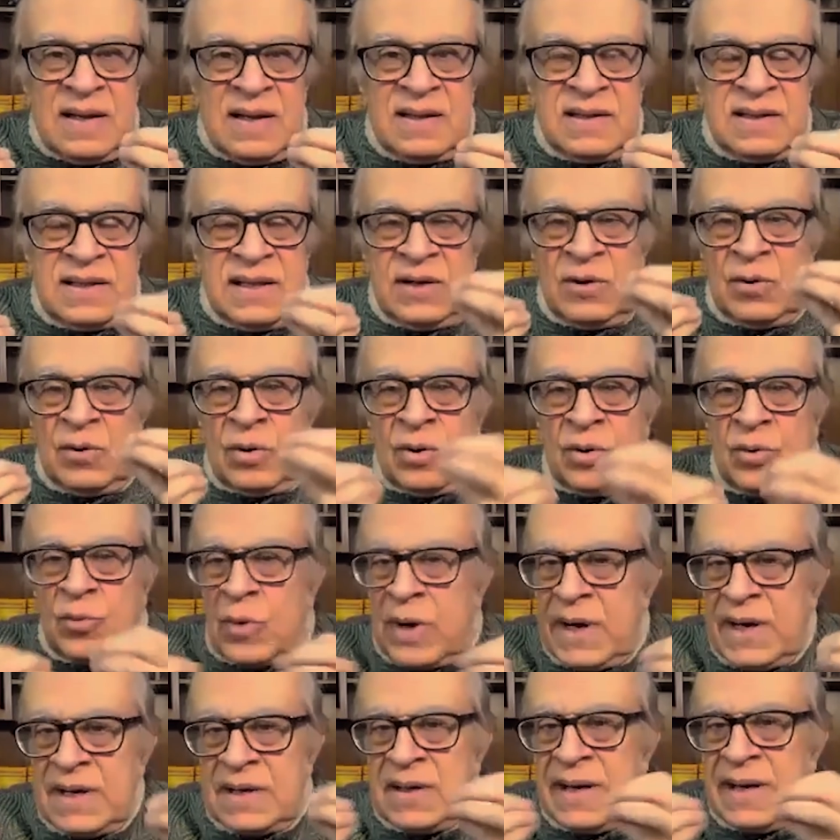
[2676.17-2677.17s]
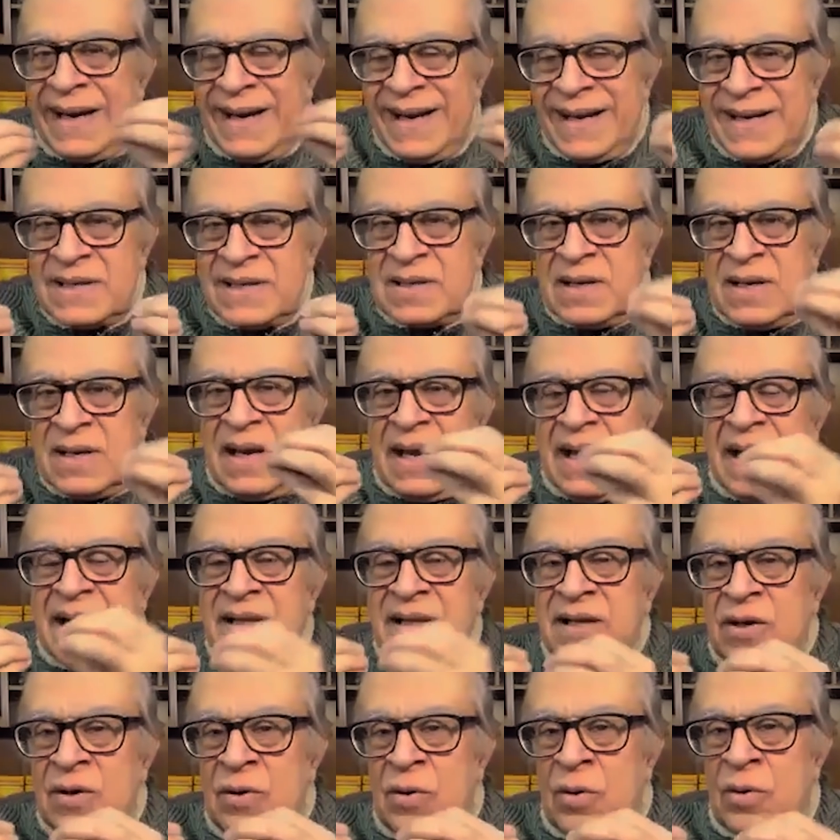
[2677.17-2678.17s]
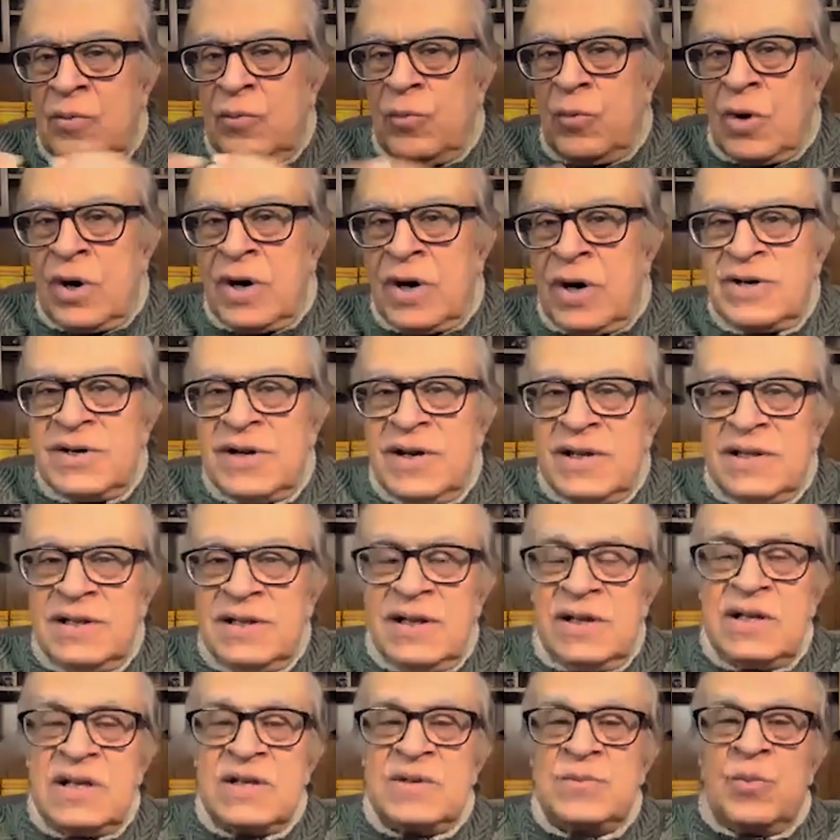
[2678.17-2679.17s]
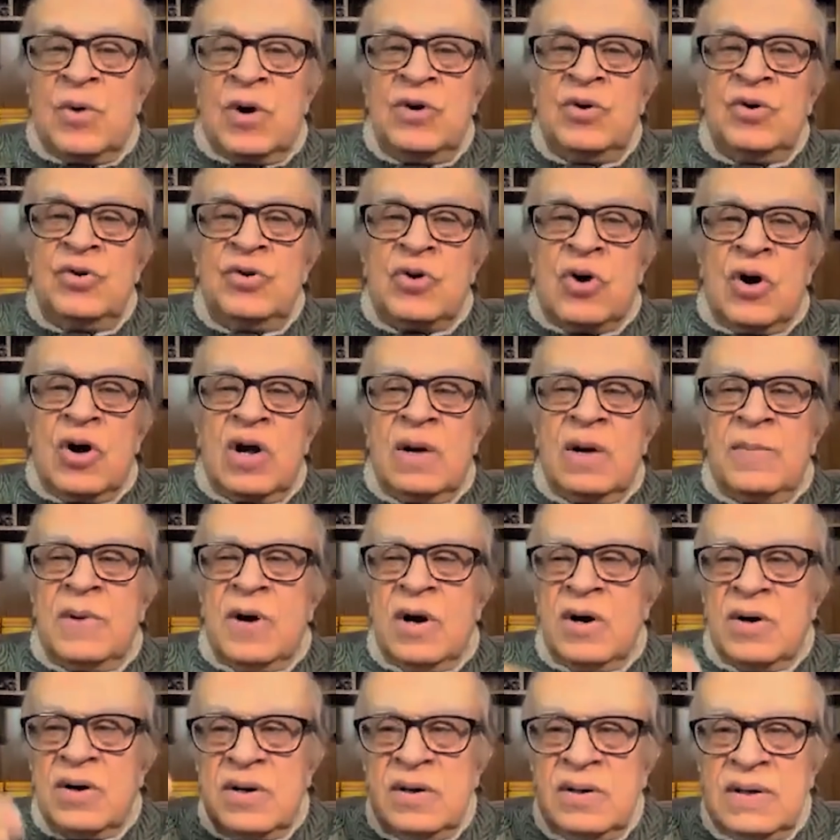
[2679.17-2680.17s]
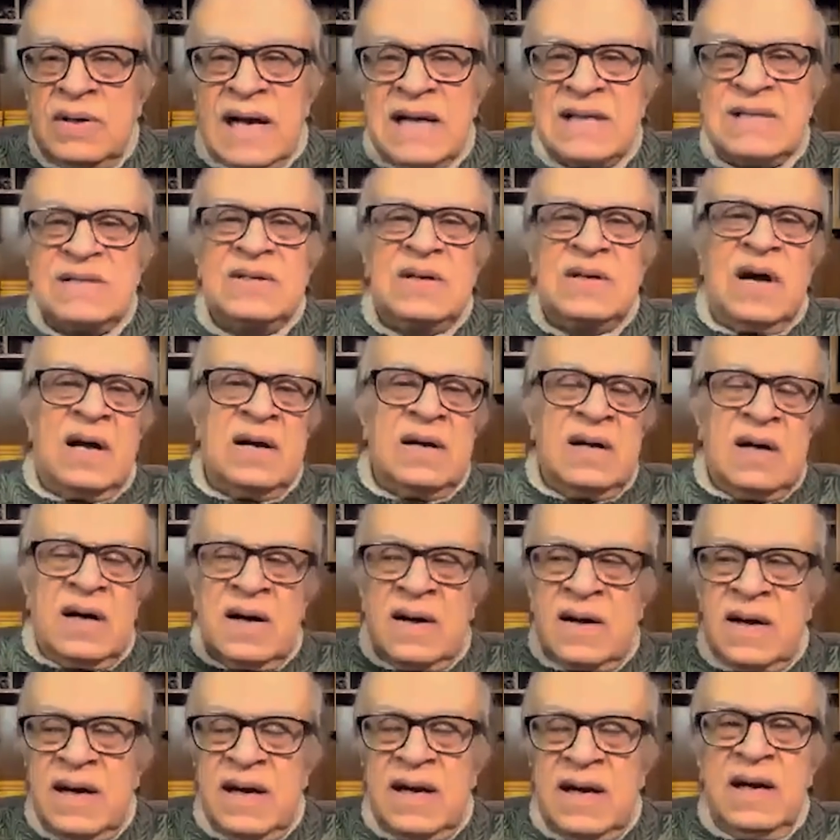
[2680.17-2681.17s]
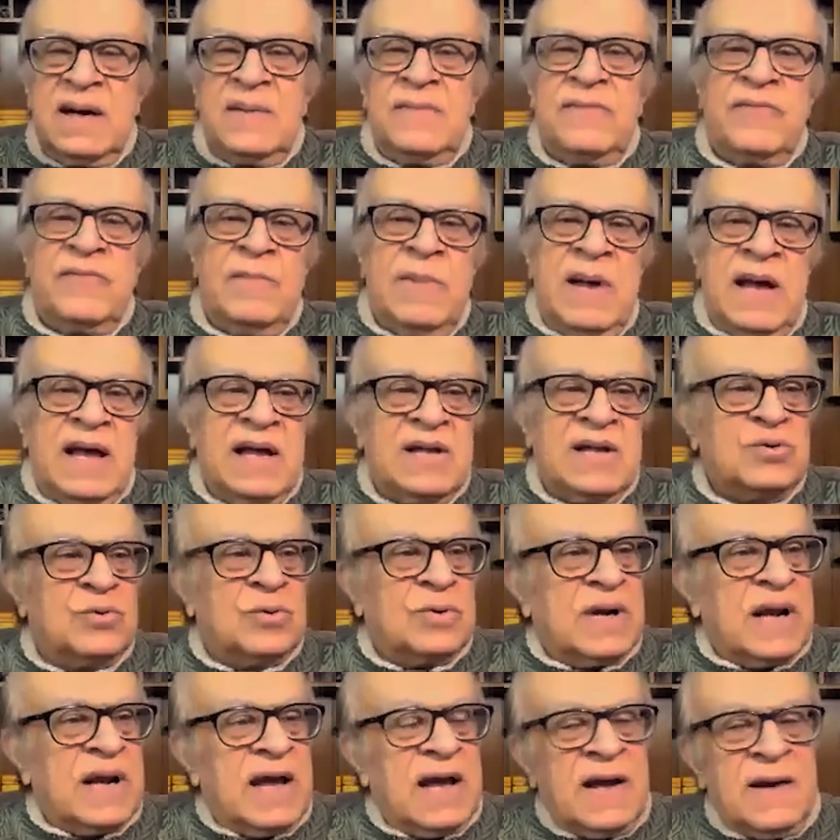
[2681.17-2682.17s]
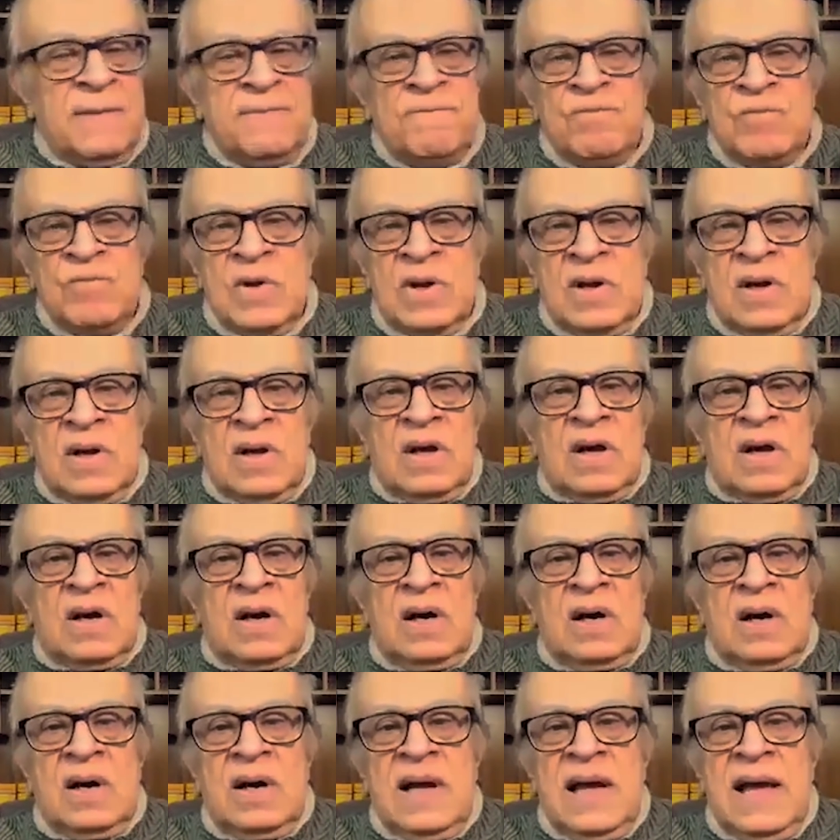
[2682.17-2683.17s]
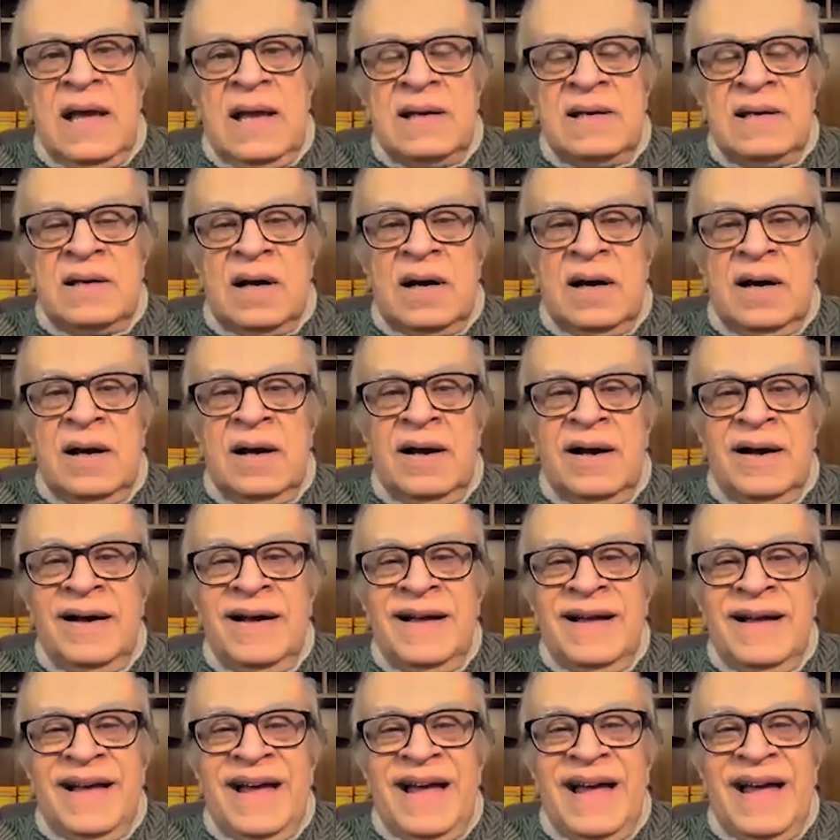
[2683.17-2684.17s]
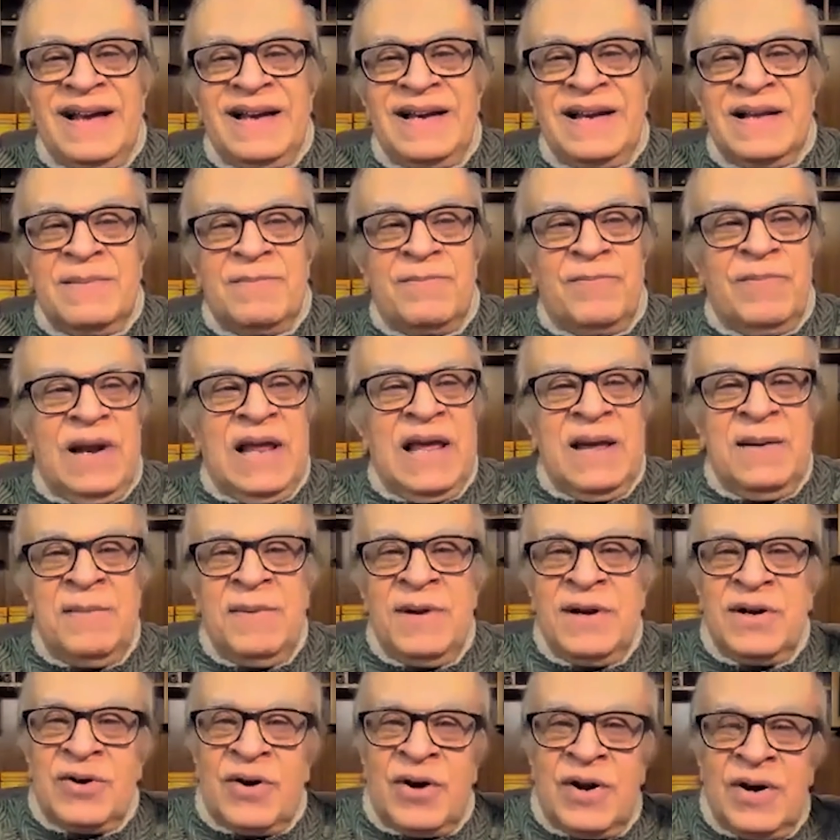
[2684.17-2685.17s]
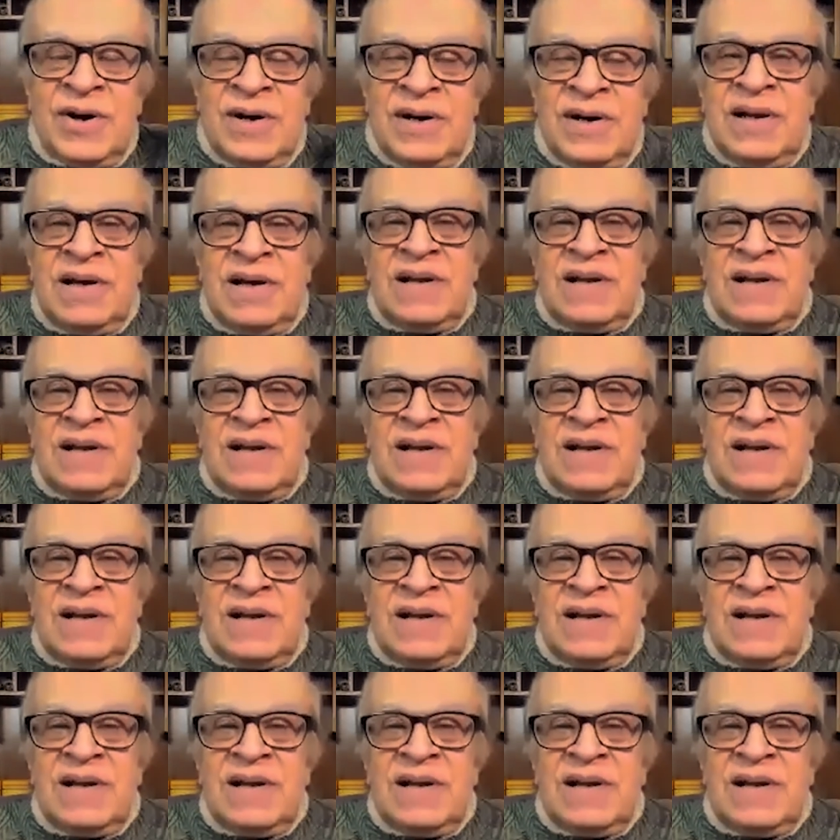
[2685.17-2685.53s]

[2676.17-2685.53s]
They don't quite get it, and they don't want They just want to talk about Nach Gana, cricket match, ho raha hai, and blame it on